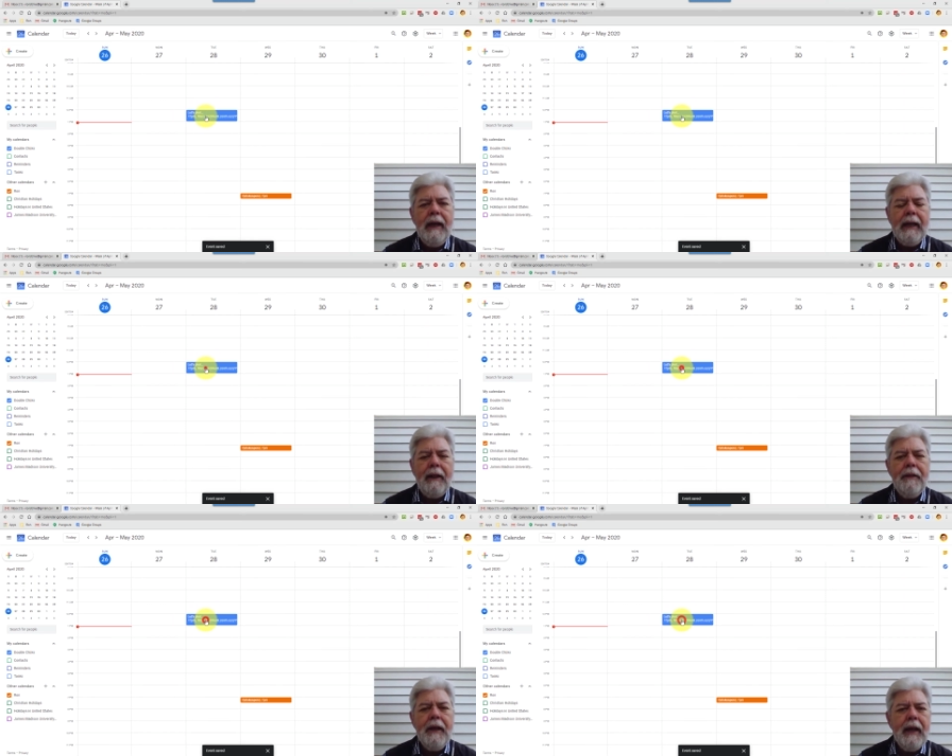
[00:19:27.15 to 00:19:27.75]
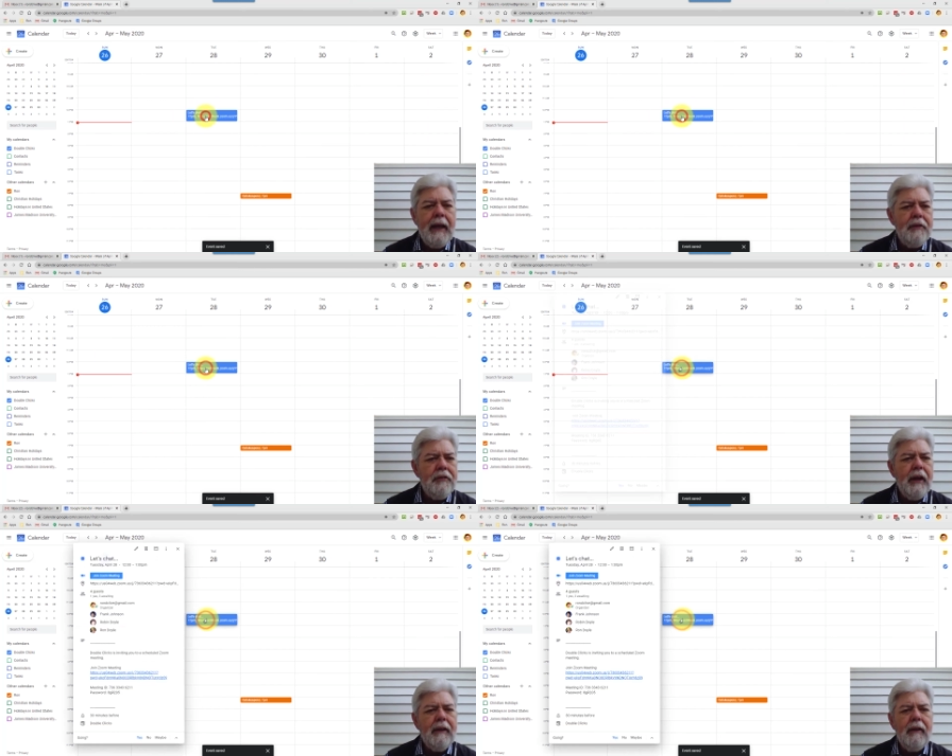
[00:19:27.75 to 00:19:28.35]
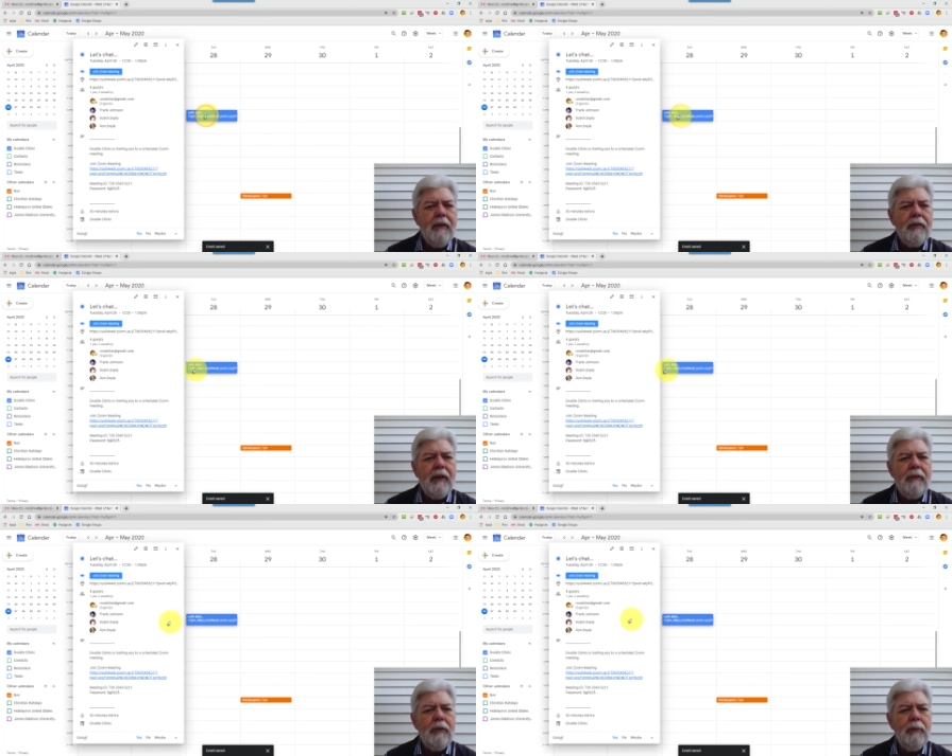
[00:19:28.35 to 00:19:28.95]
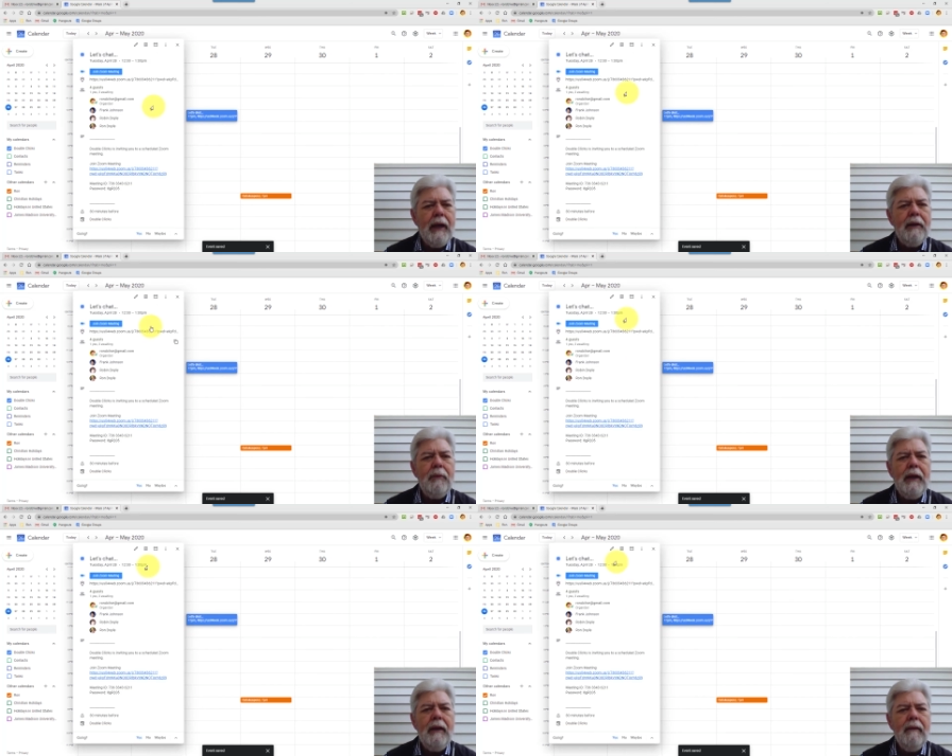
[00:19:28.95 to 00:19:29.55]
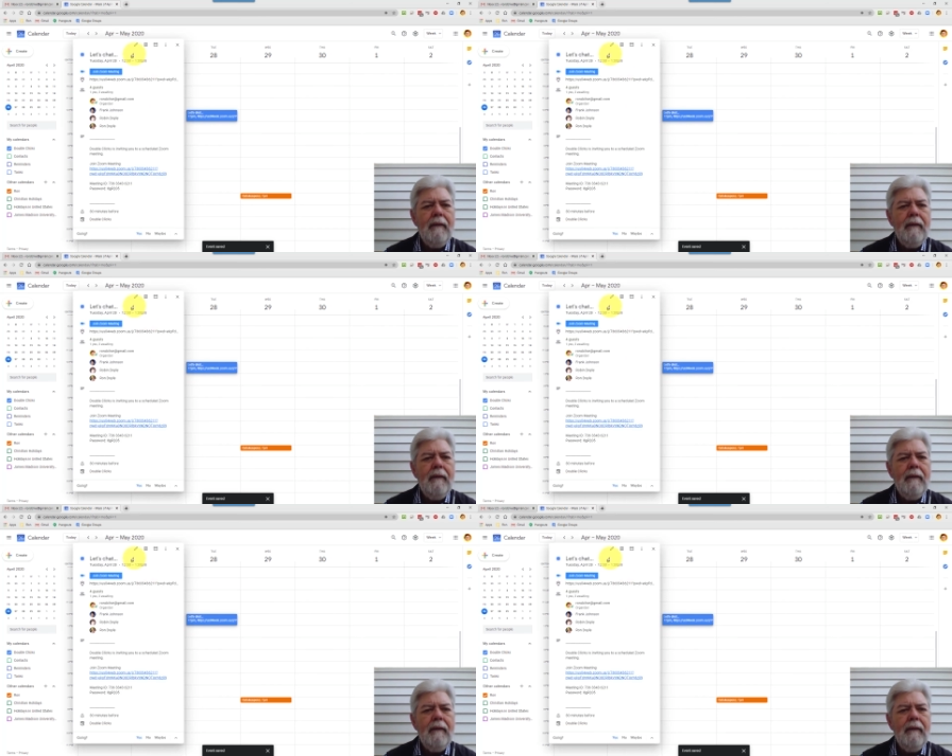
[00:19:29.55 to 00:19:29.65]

And I think I had checked it to say, remind me